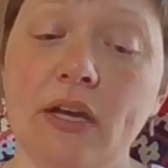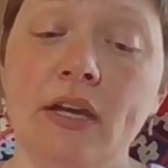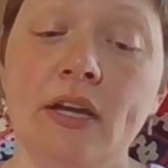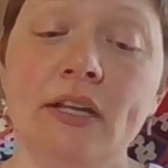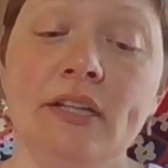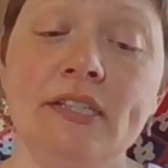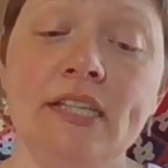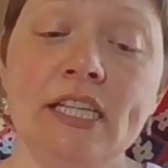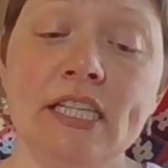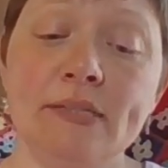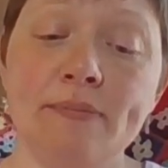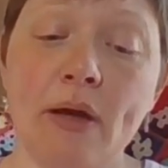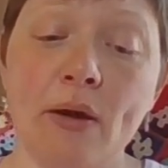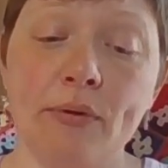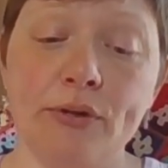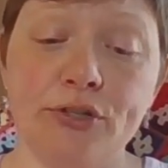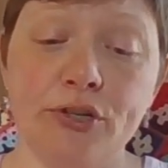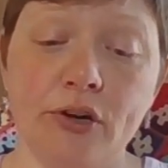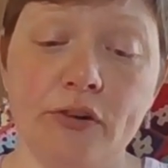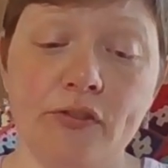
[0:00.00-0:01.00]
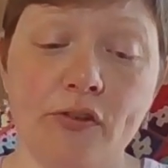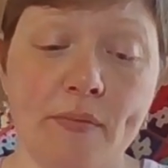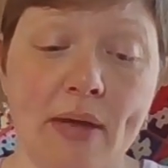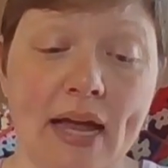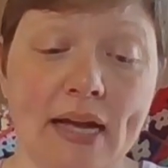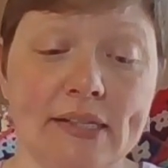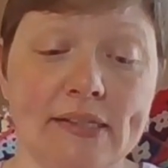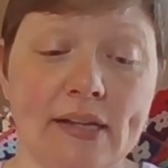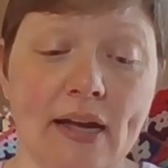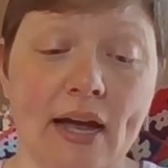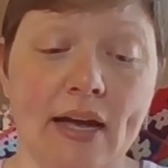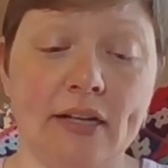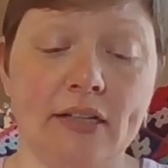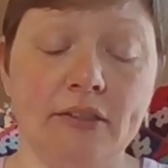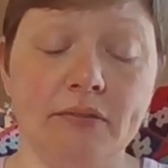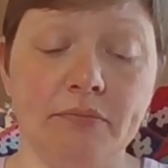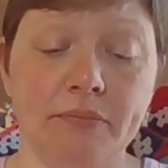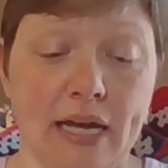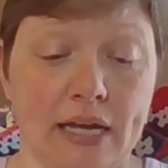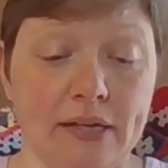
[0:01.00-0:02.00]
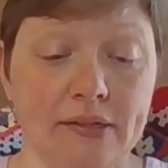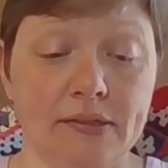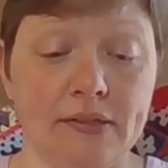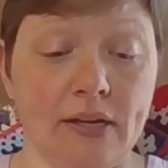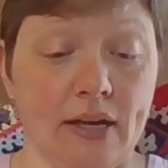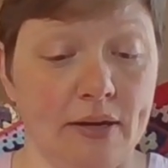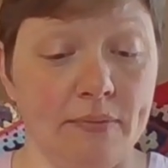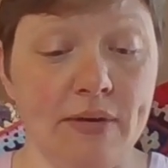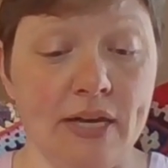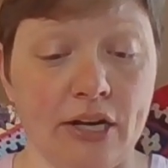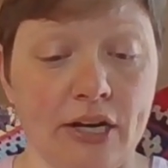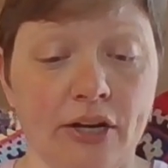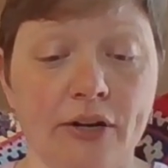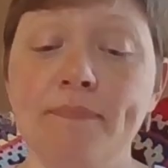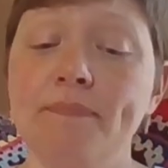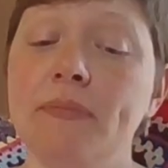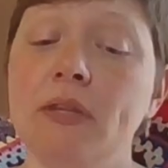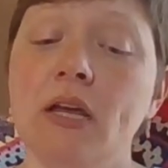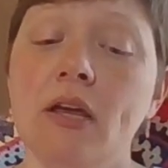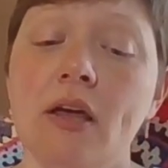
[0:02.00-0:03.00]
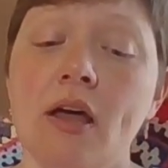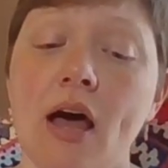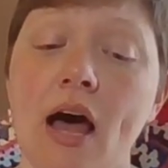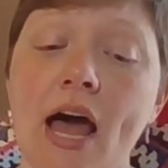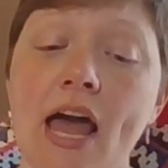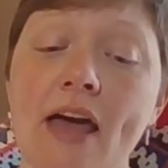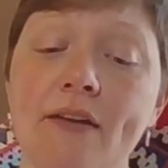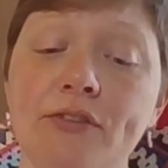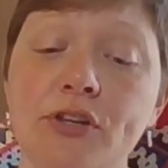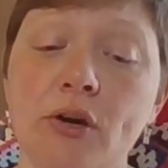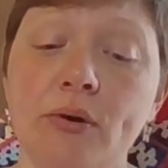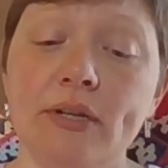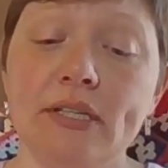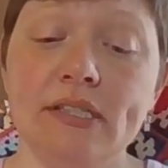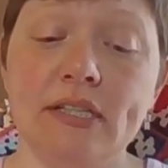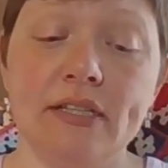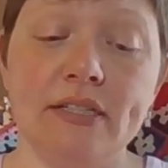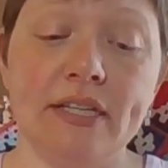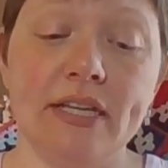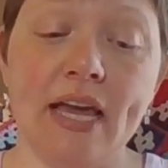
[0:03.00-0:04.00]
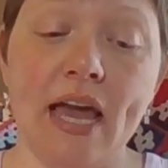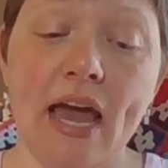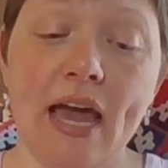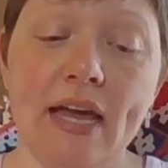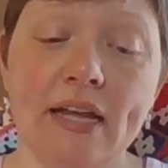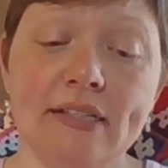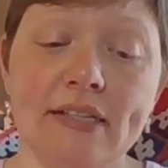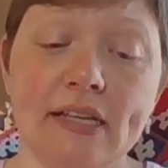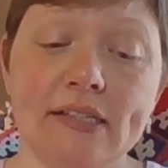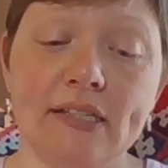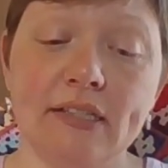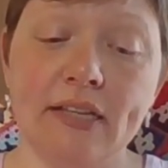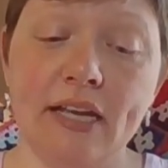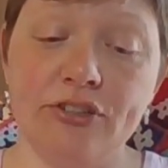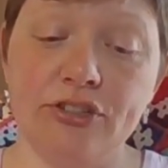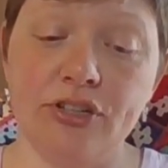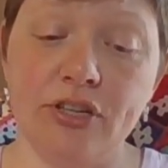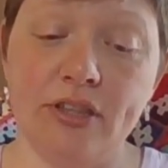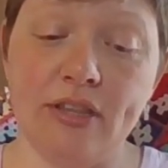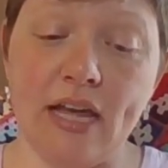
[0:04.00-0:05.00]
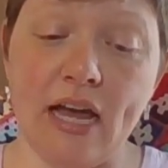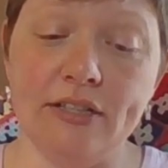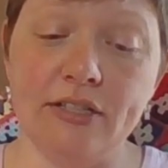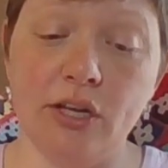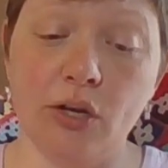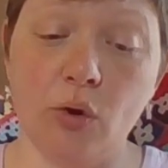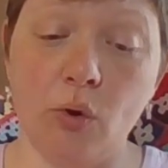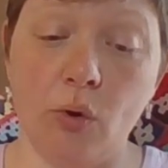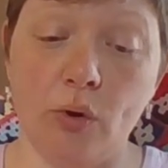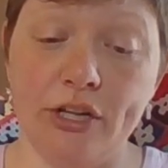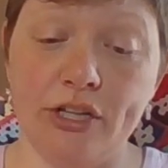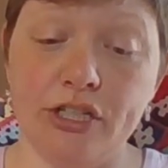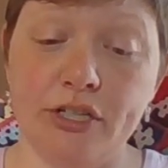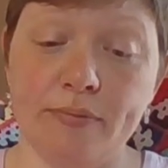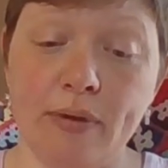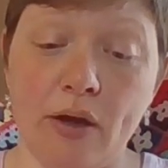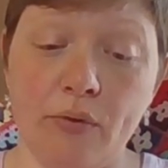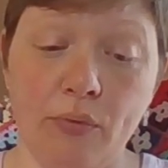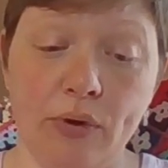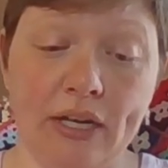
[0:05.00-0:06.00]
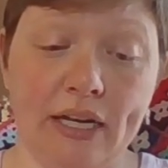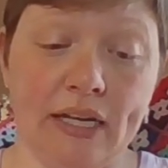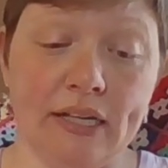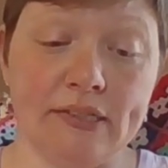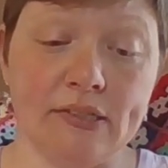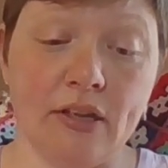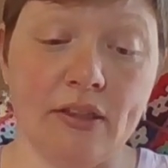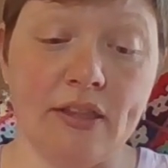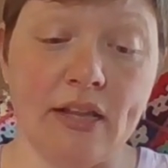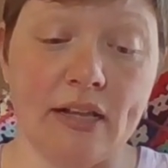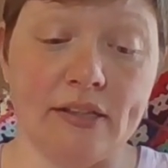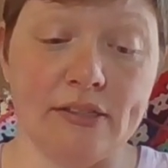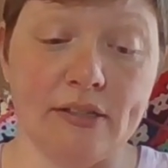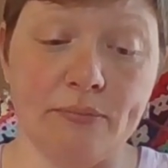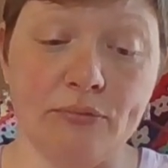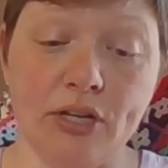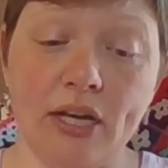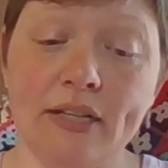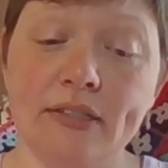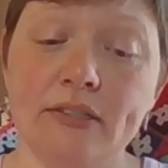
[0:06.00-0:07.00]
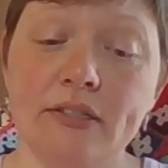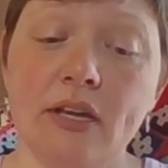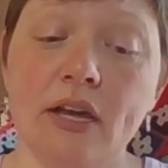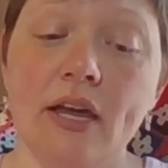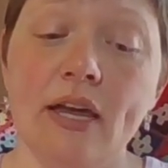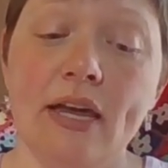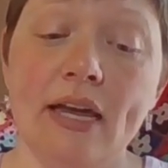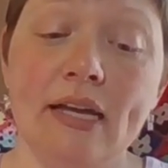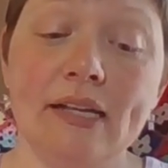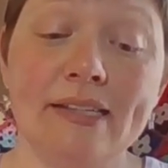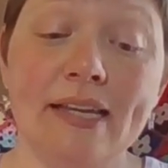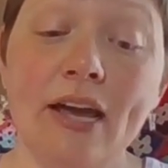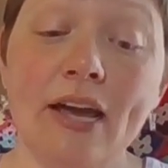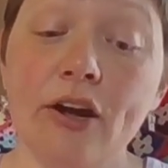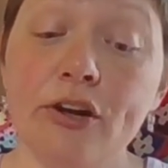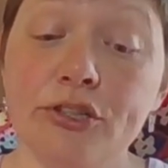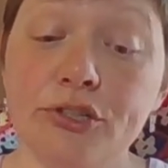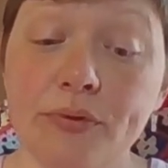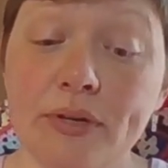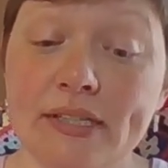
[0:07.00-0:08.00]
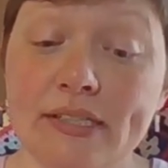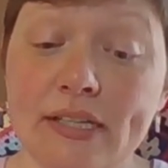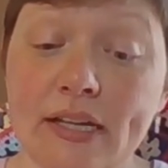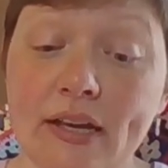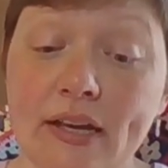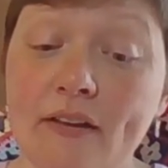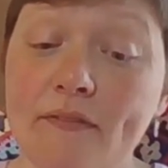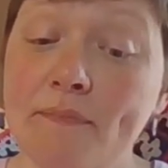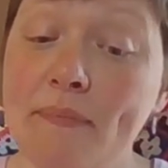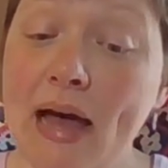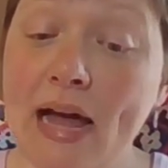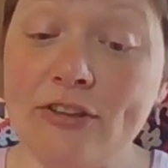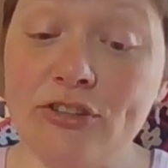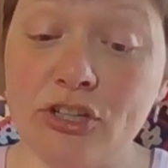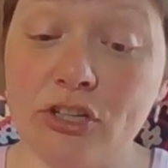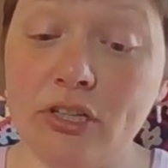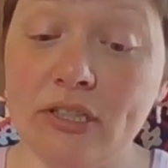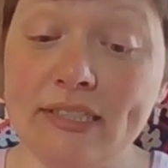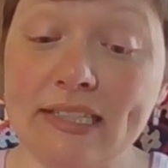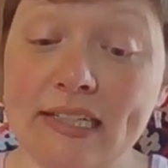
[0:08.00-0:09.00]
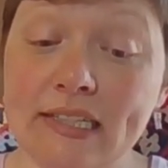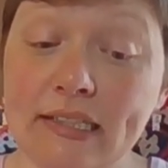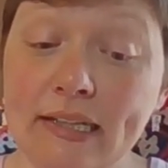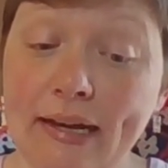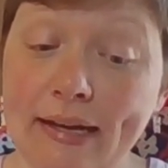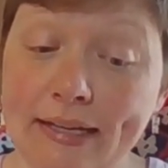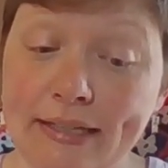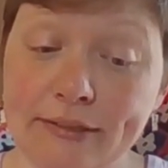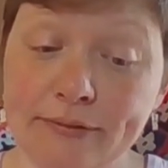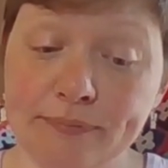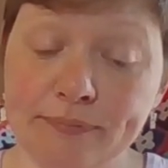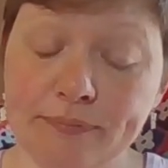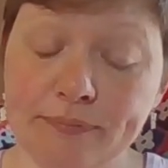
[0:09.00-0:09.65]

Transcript: Since my return from exile, yes, I am here, I have noticed the decay and desolation that, according to my readings on that subject, is characteristic of magical decline.